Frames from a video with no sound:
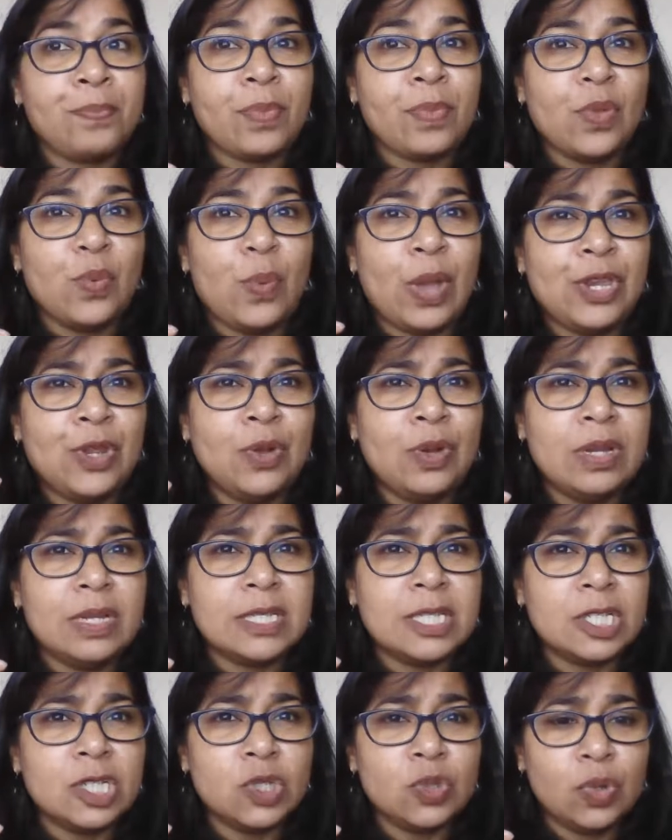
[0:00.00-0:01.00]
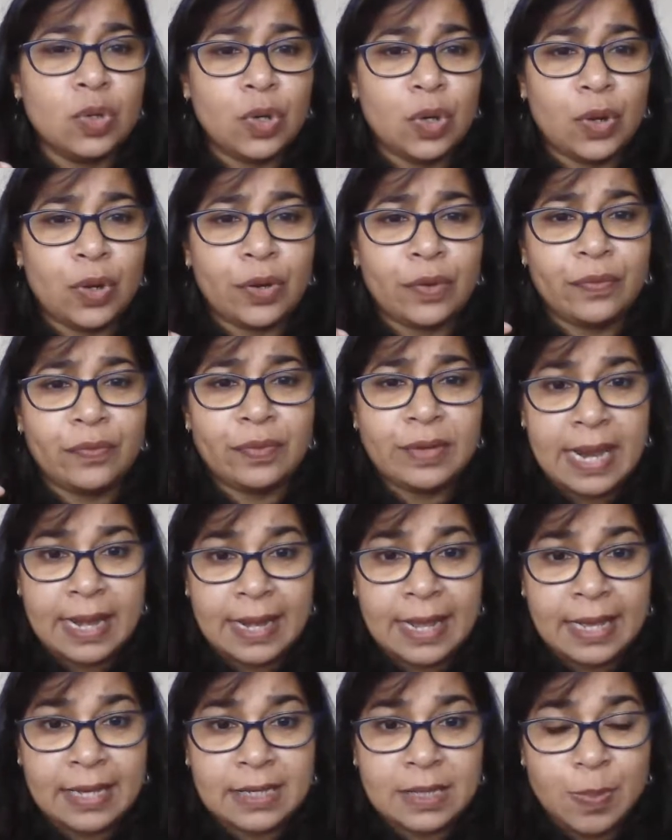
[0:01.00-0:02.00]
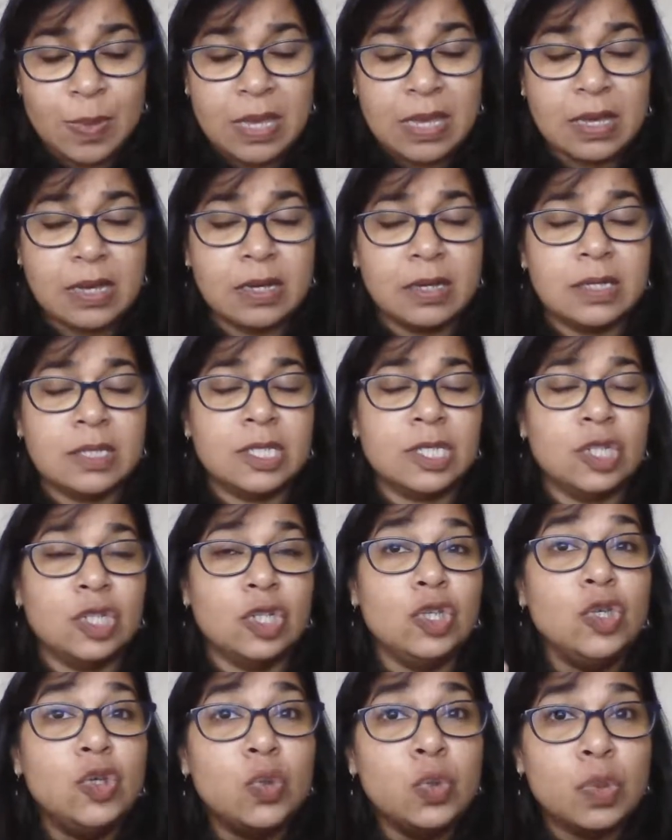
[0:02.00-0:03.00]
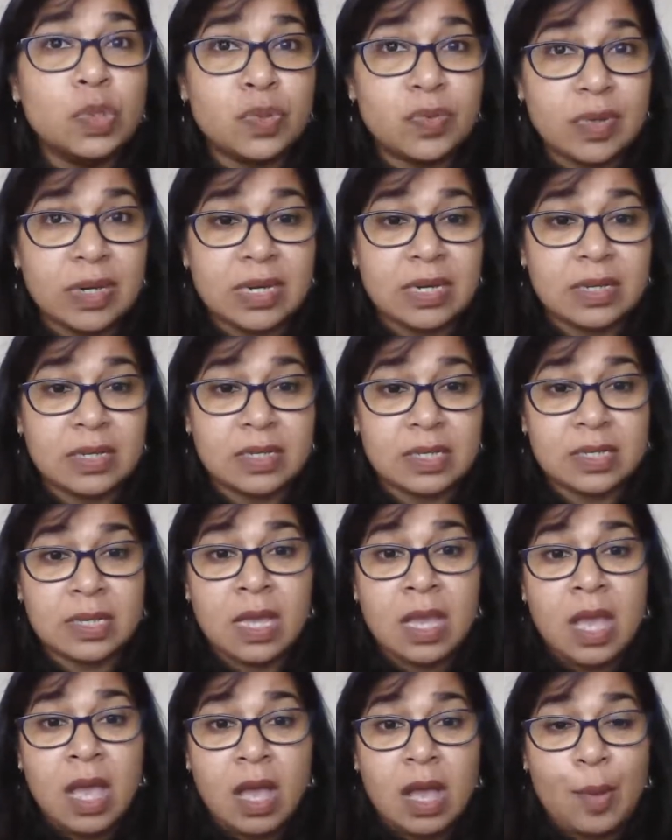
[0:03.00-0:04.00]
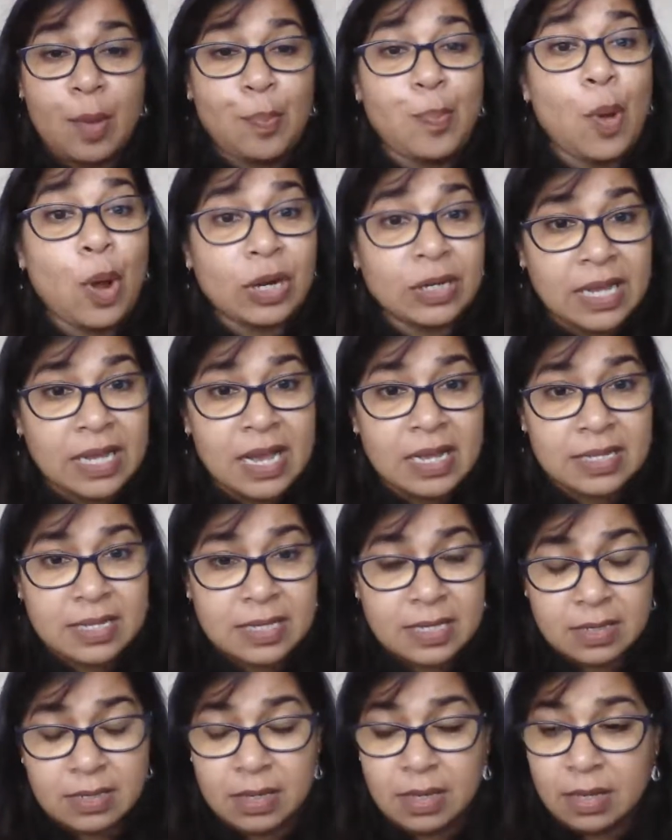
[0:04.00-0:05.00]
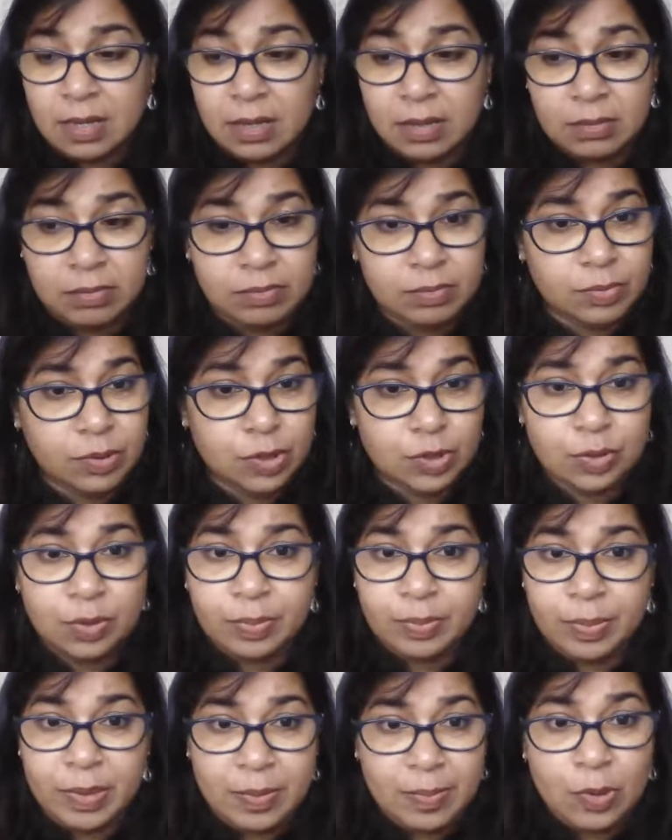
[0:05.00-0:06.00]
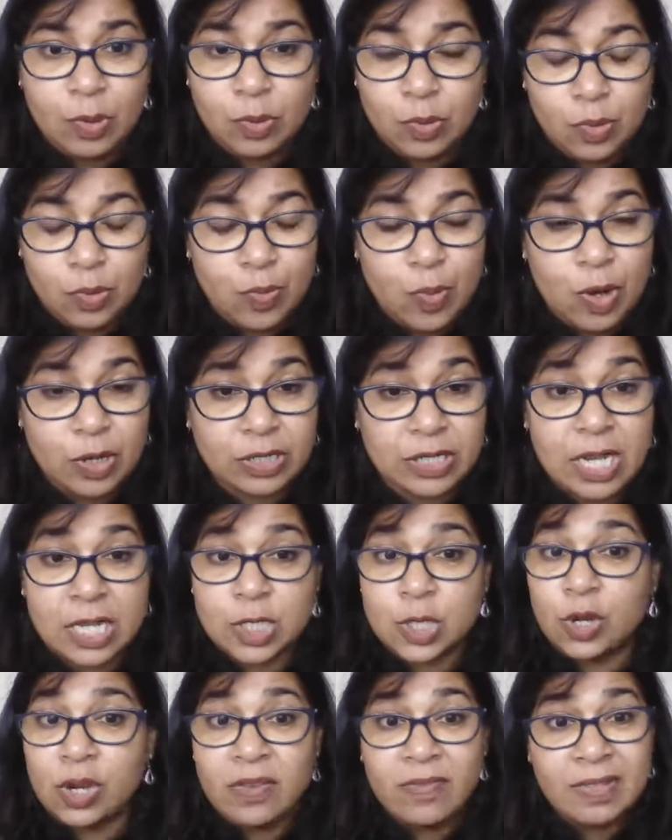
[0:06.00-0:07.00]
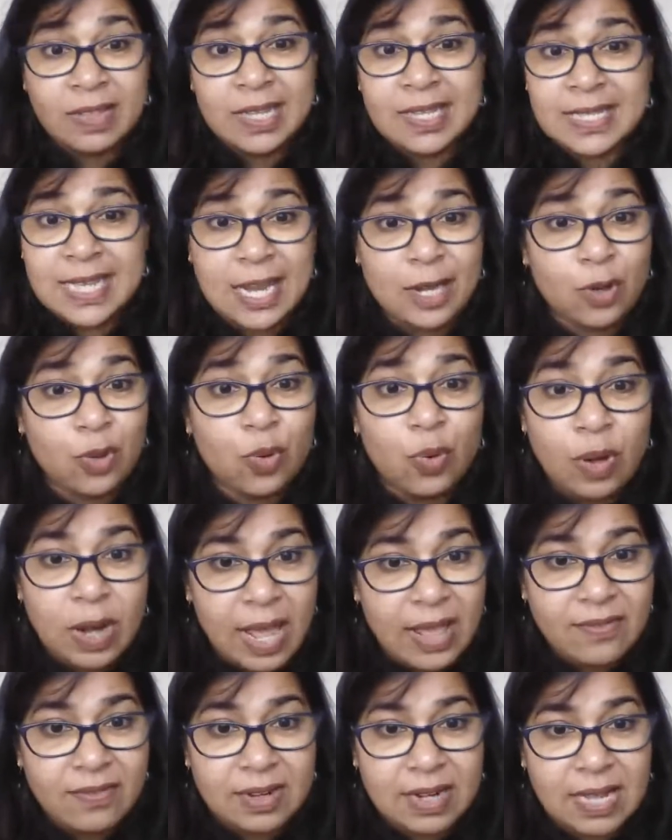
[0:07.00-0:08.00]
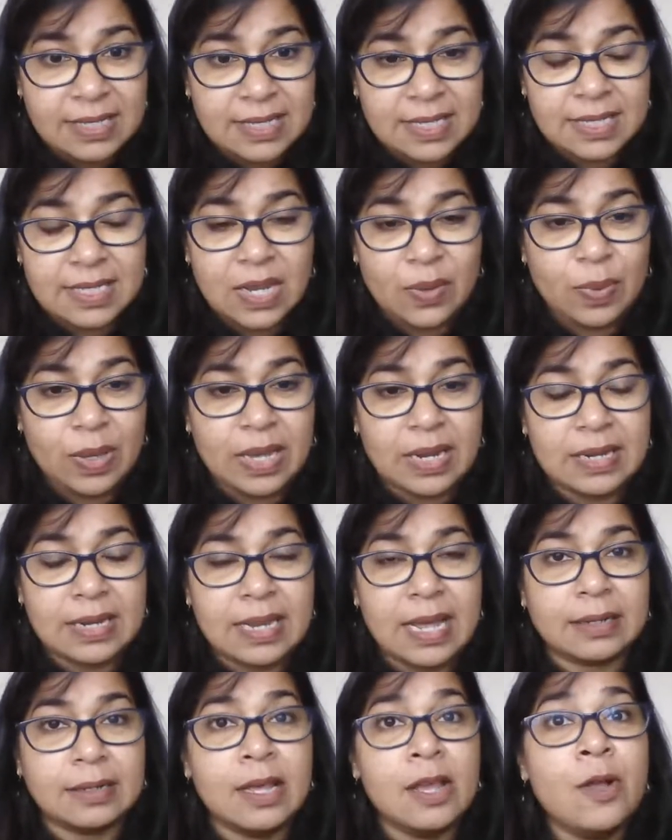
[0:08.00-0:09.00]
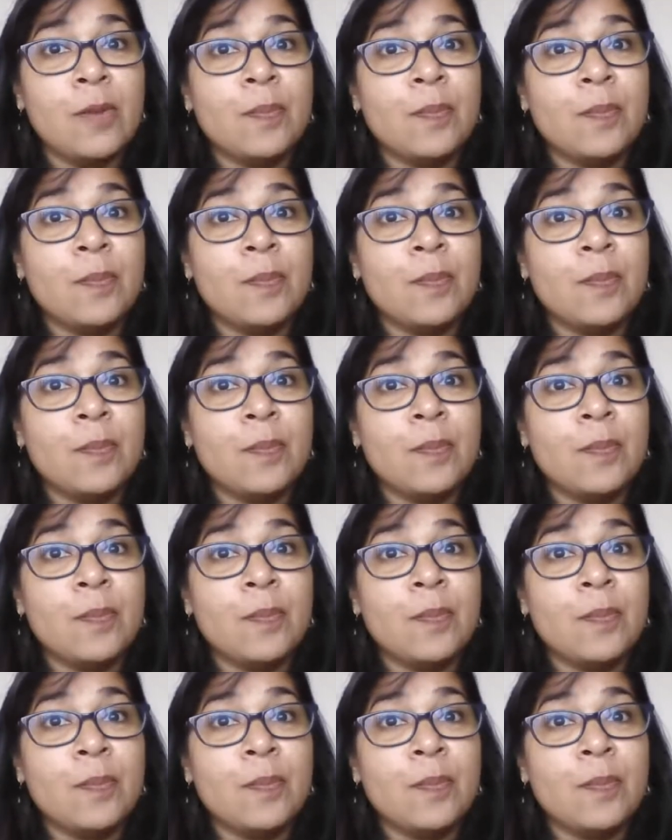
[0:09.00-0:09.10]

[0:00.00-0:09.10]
when you listen to a lot of TEDx speakers, news readers, podcasts, people who do podcasts, or even these Nguru live classes that we conduct,